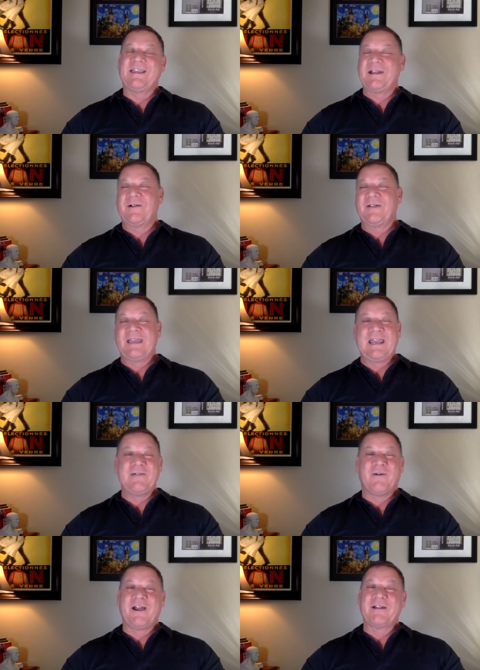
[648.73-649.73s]
you know, eat
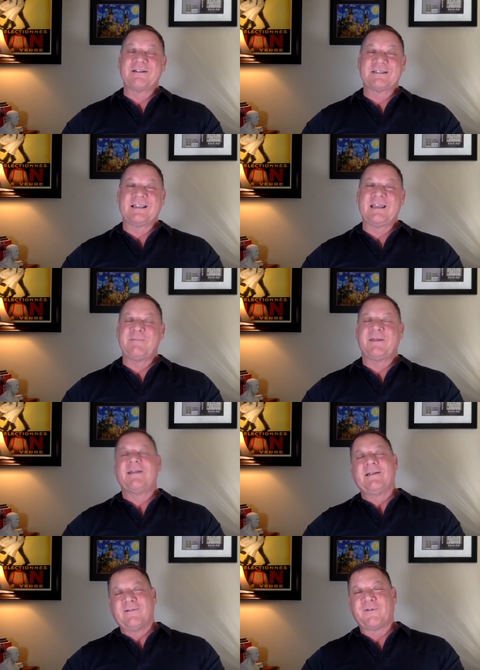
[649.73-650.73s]
while you're asleep
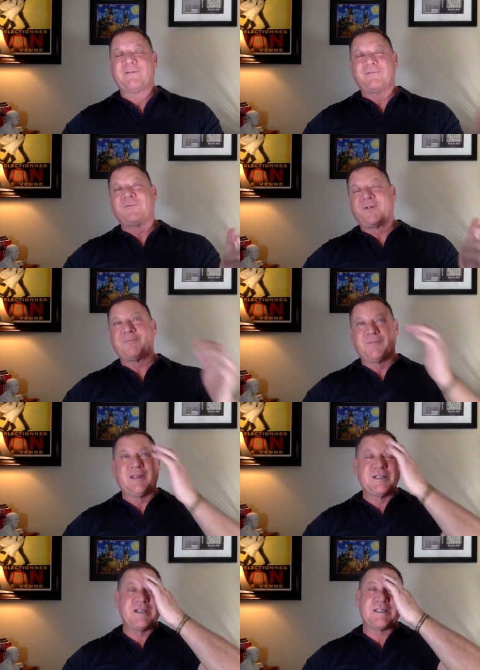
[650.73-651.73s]
for, for
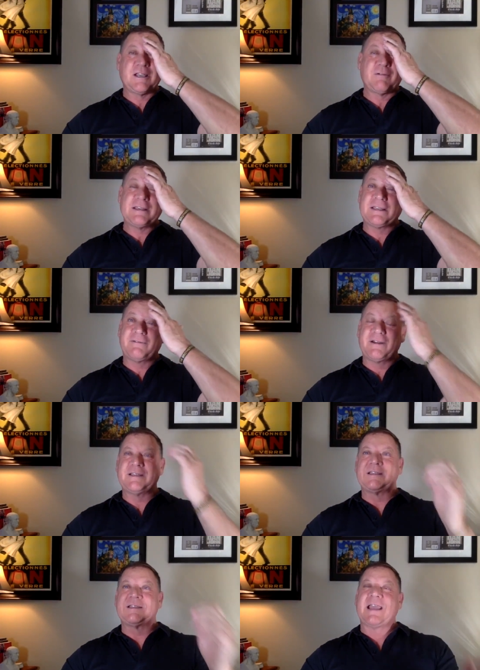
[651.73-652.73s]
logistic
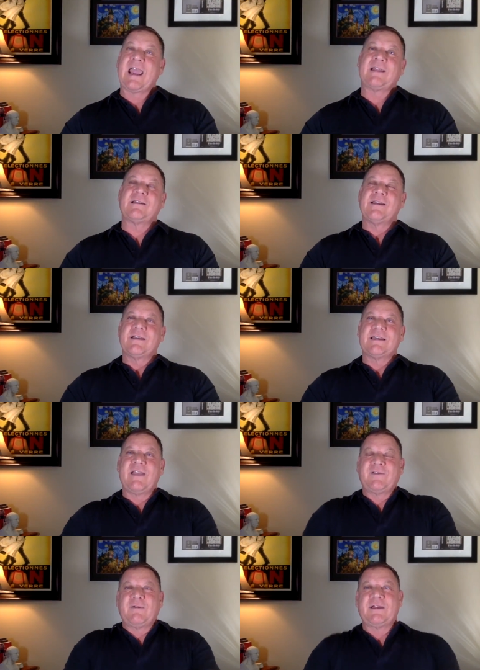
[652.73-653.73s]
reasons and
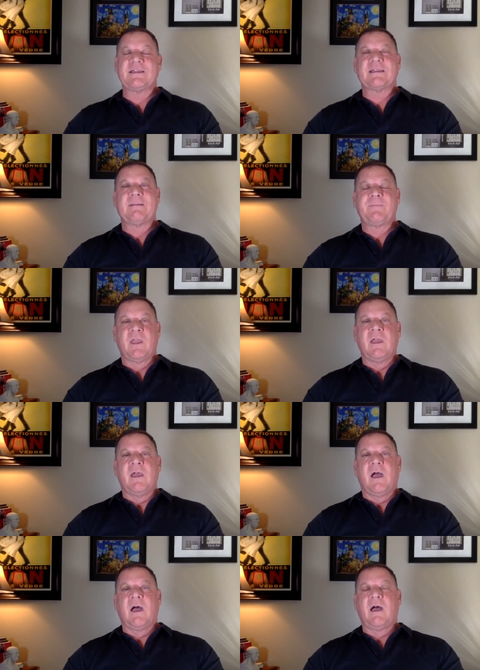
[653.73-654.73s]
safety reasons.
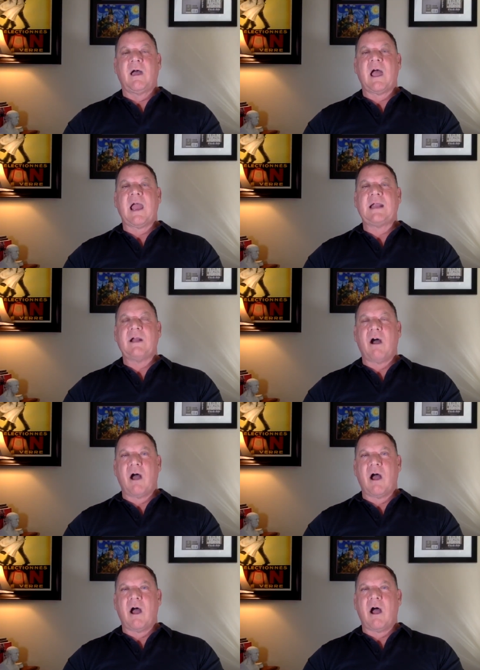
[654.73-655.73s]
Uh, I
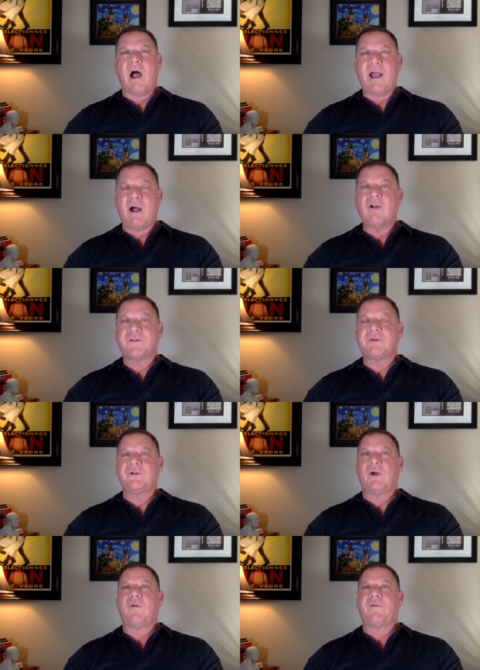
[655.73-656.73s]
I also
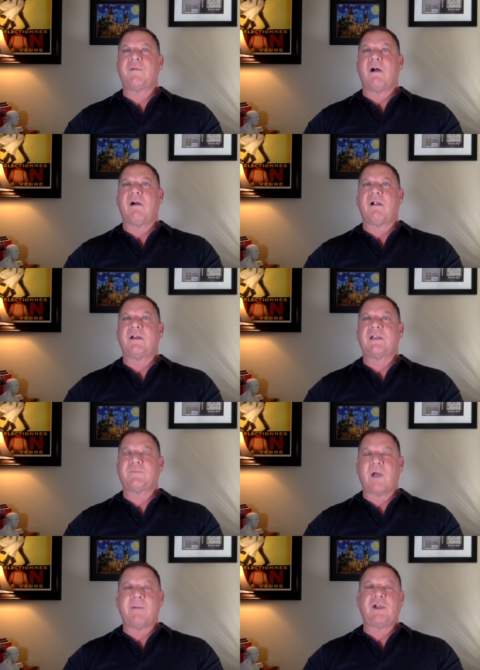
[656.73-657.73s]
know from the heart it's
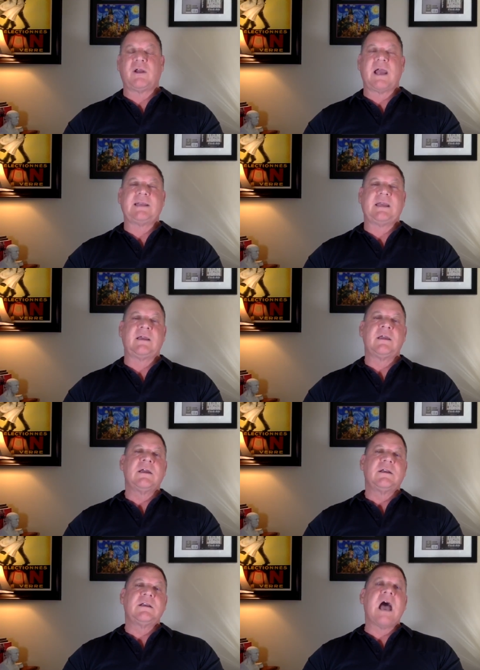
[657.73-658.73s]
probably a good idea
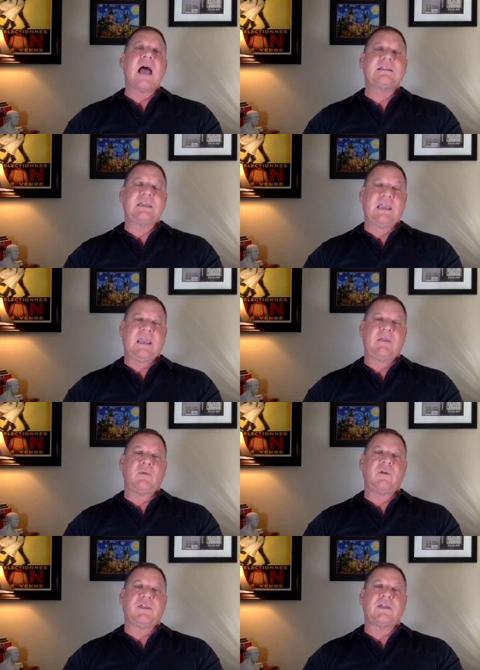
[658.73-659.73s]
not to eat
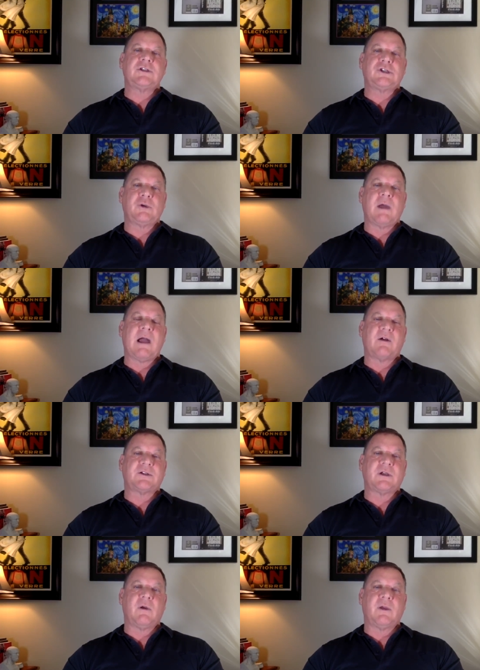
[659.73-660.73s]
within two
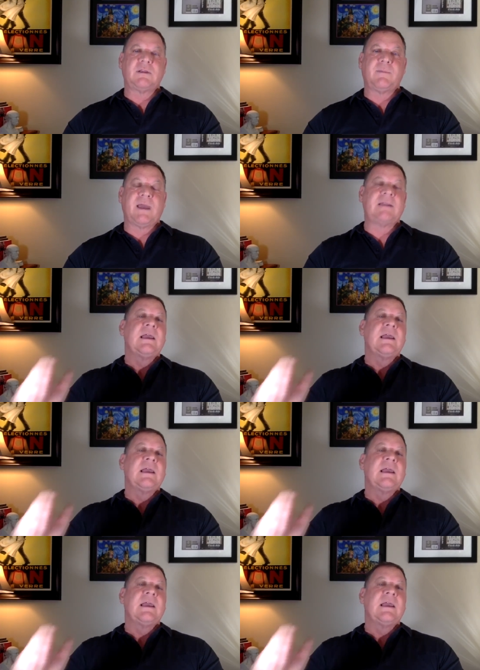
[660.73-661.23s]
hours of going to bed.